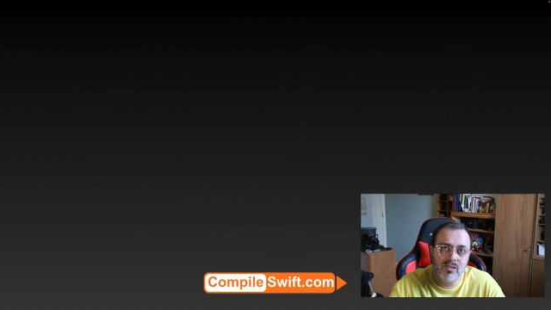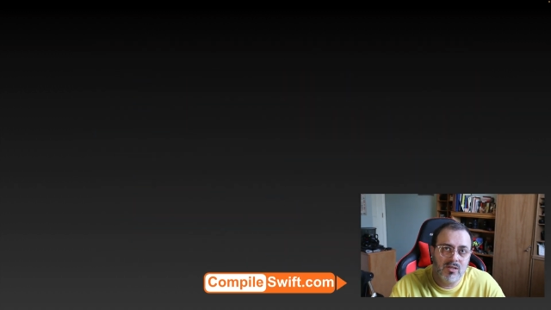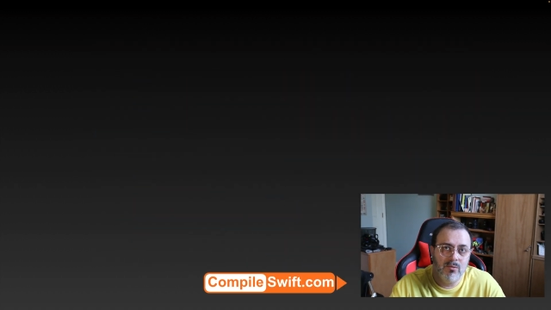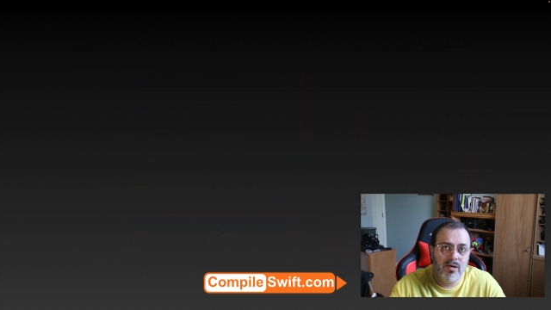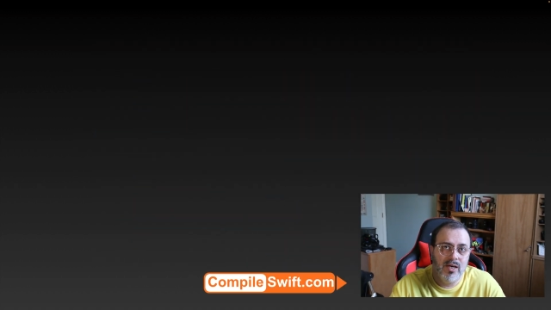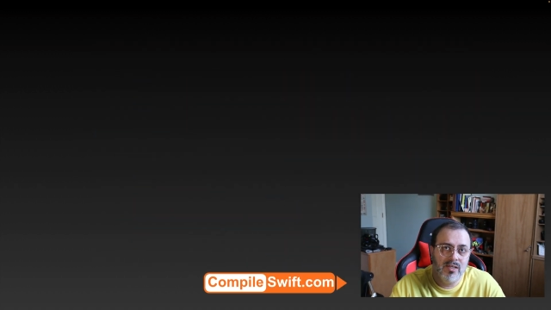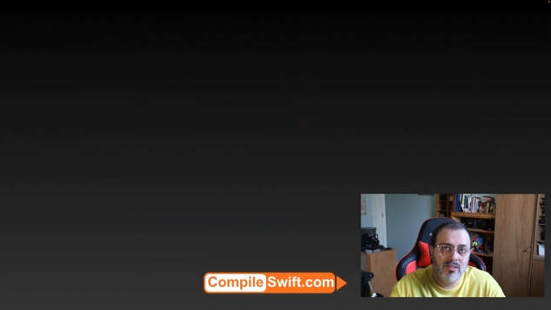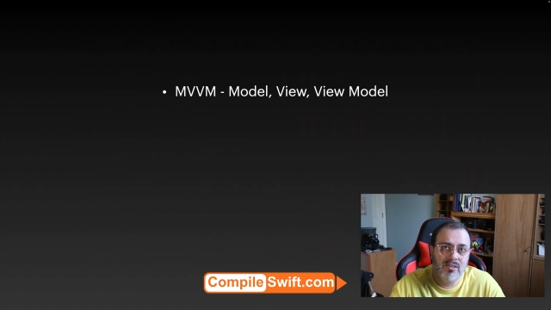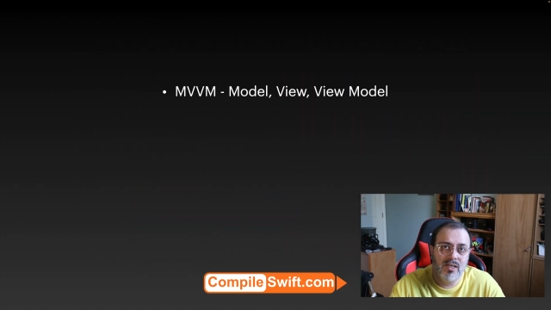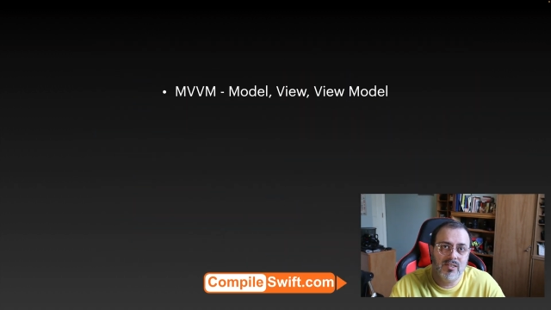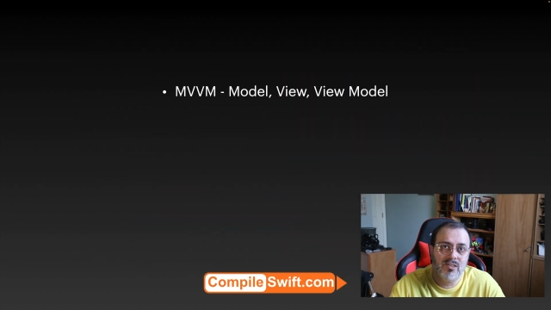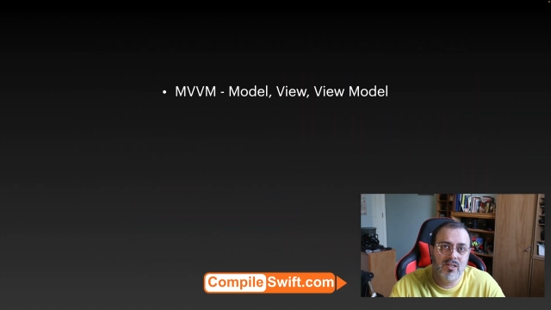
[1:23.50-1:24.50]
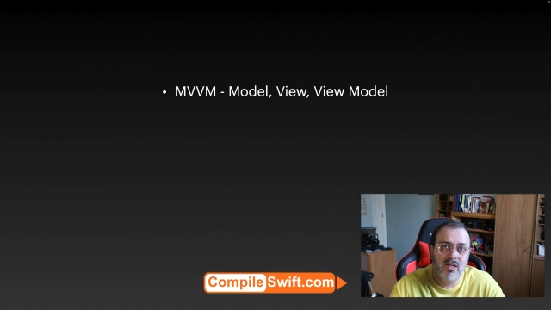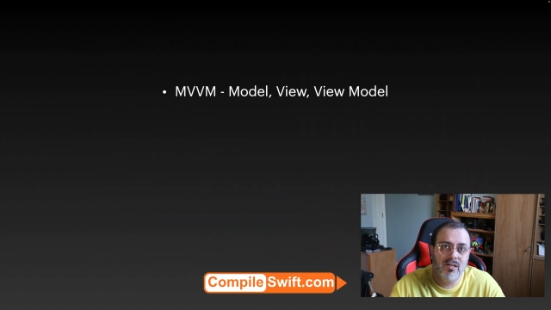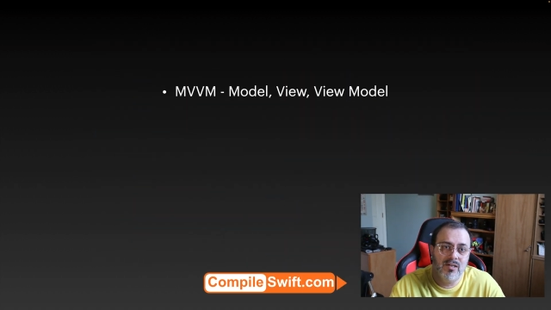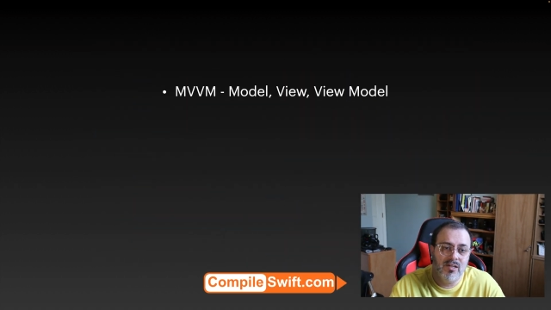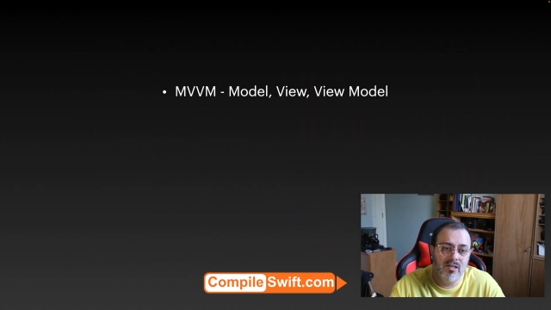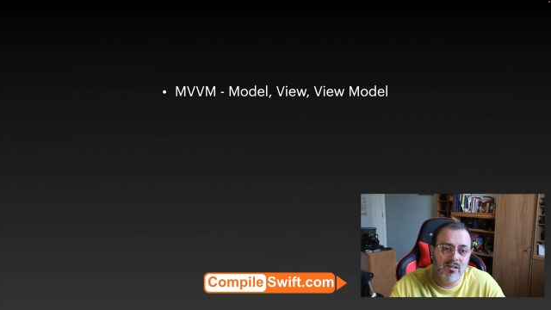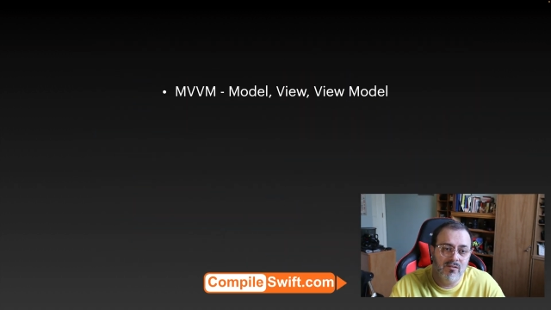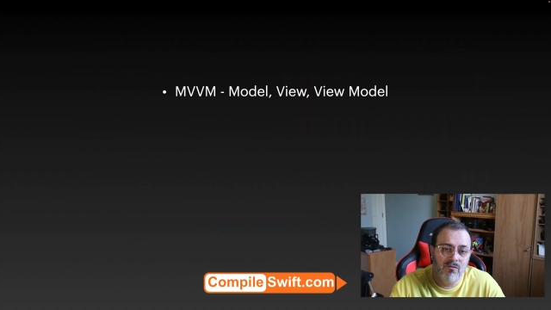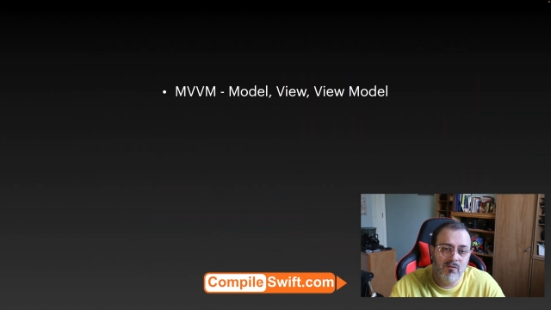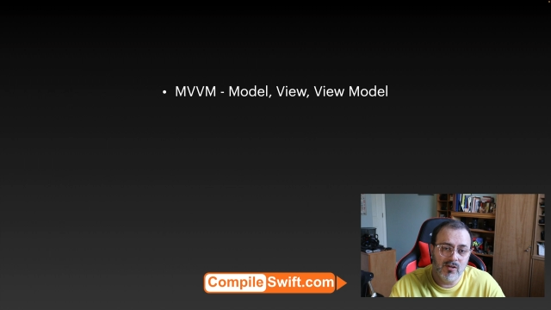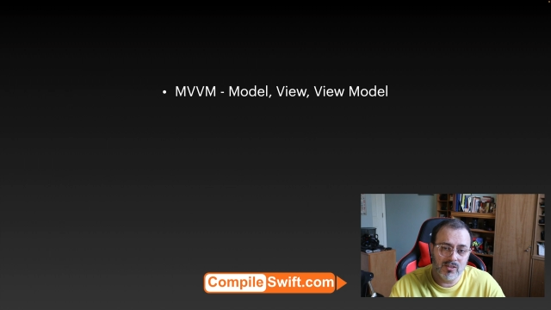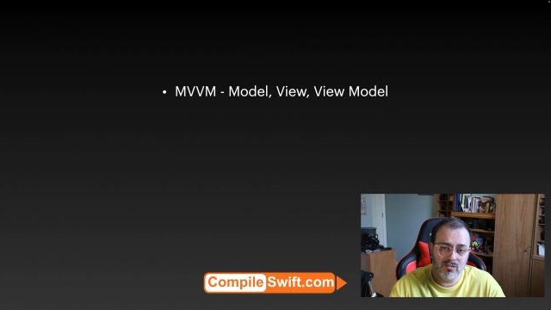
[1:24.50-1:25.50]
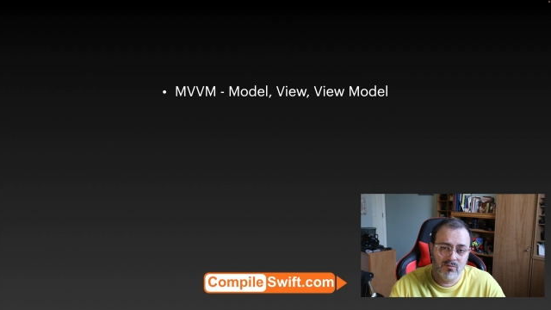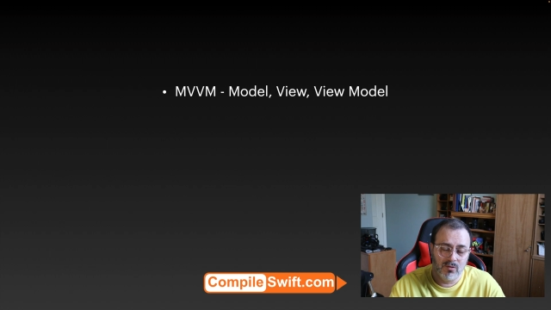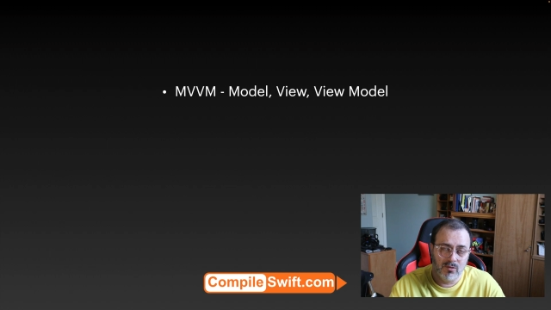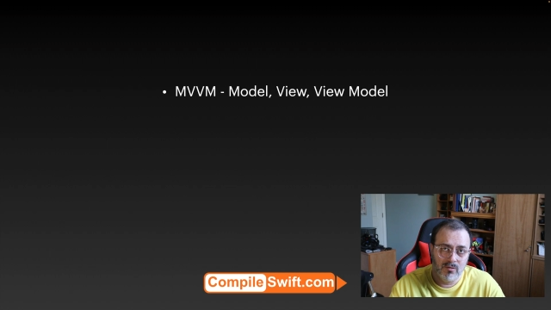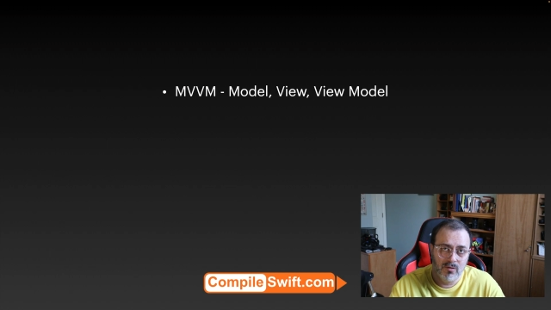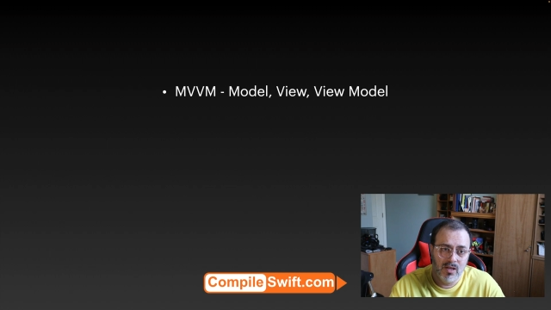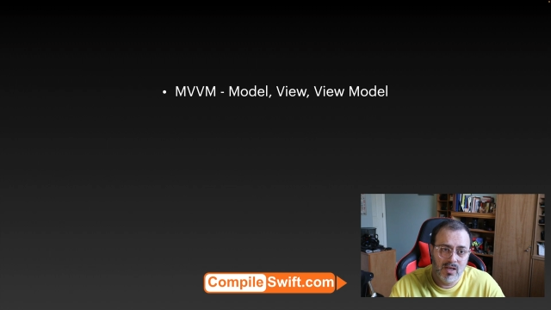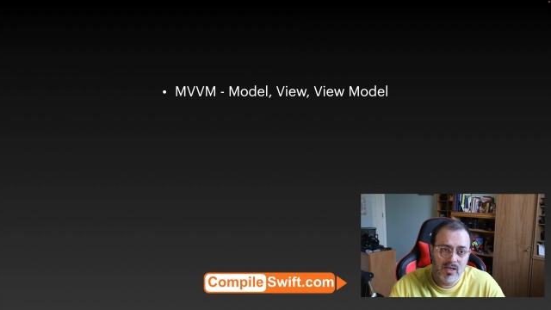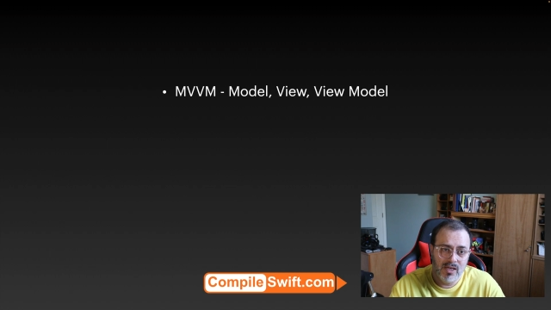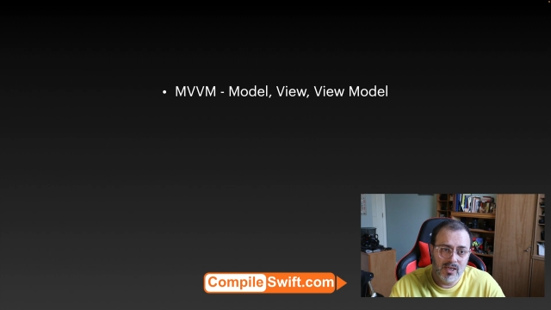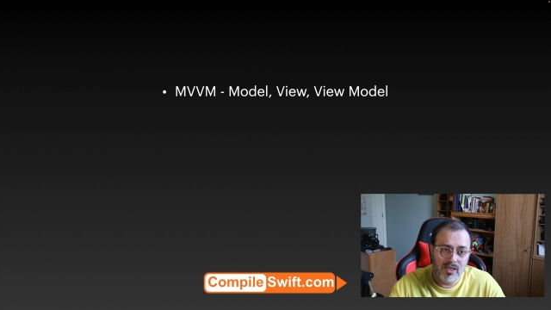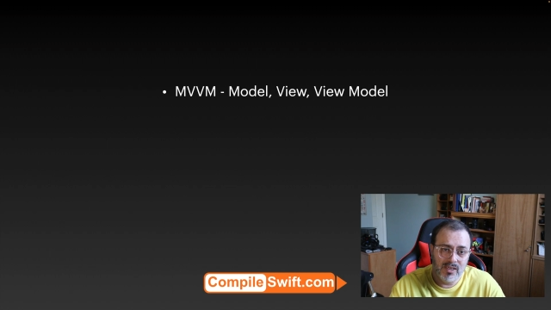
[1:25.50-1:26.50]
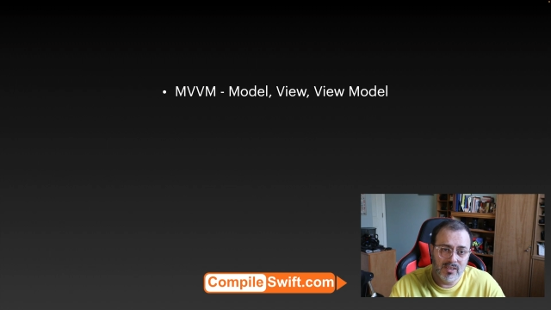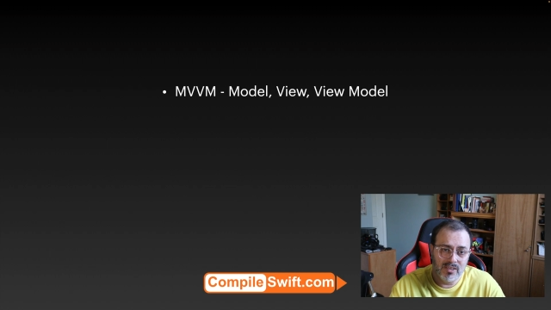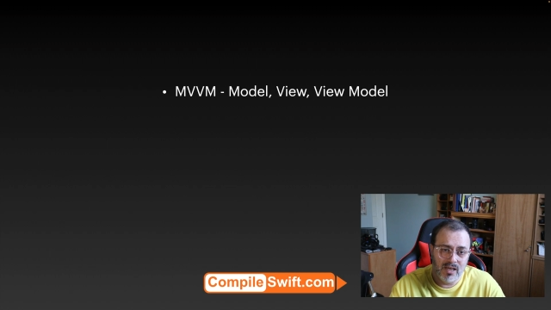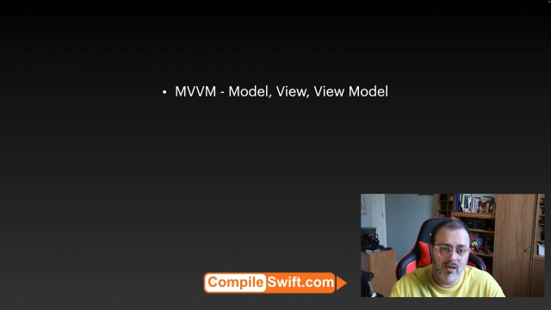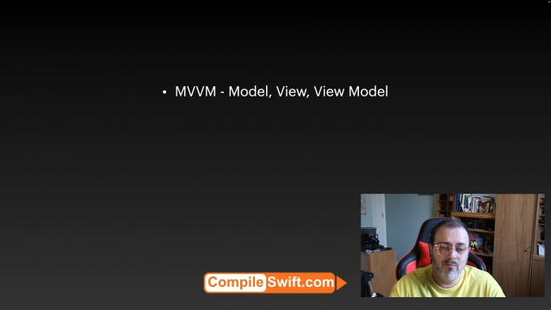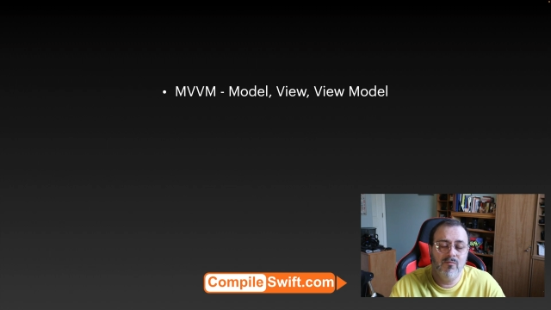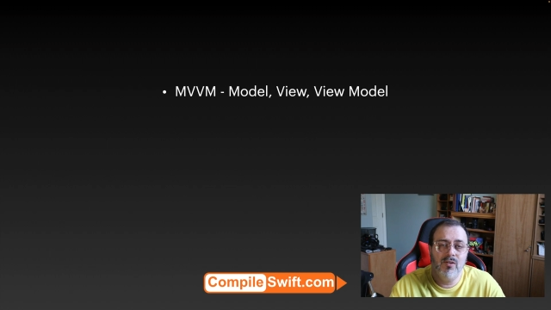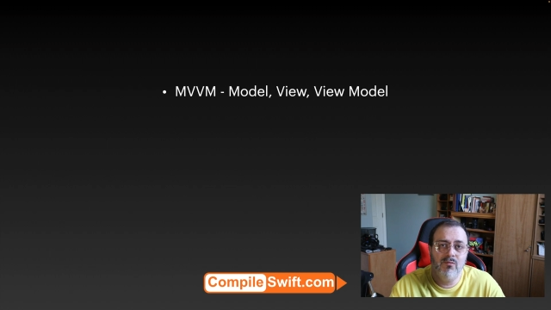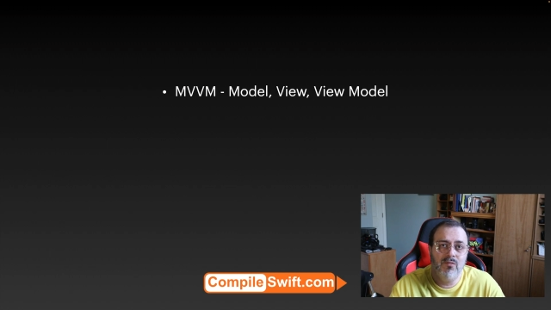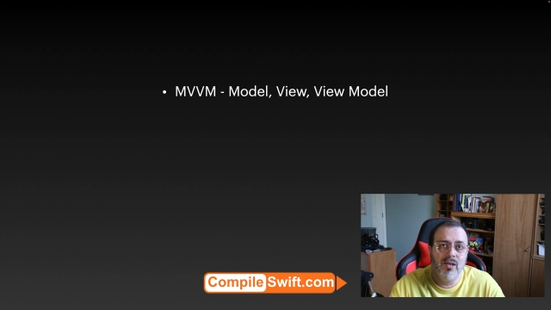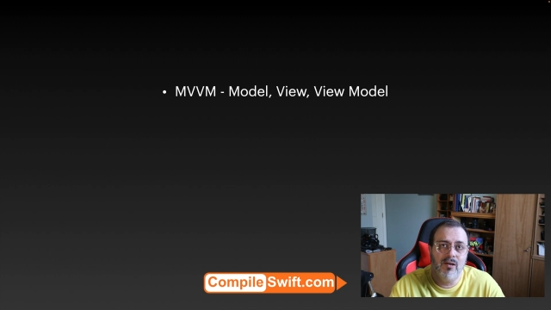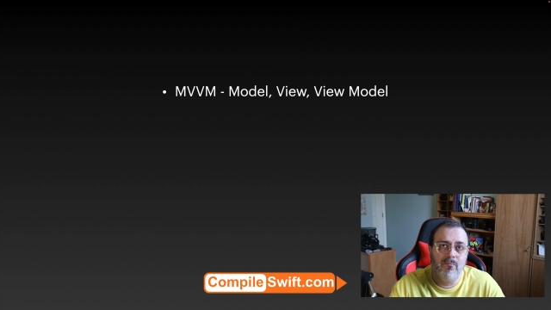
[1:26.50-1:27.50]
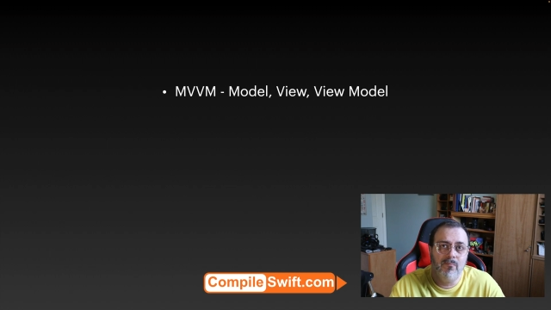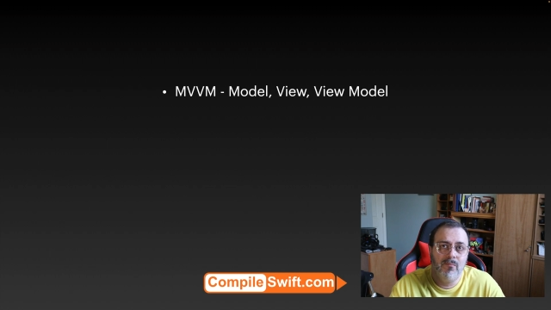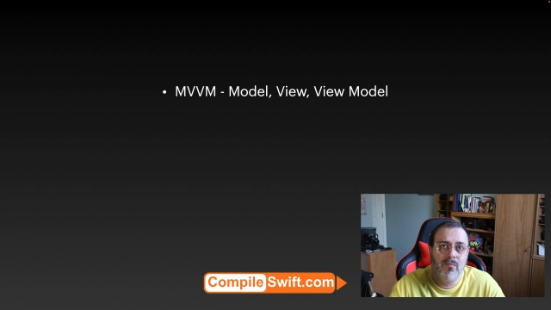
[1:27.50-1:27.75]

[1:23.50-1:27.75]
go ahead and get started here. First of all is MVVM.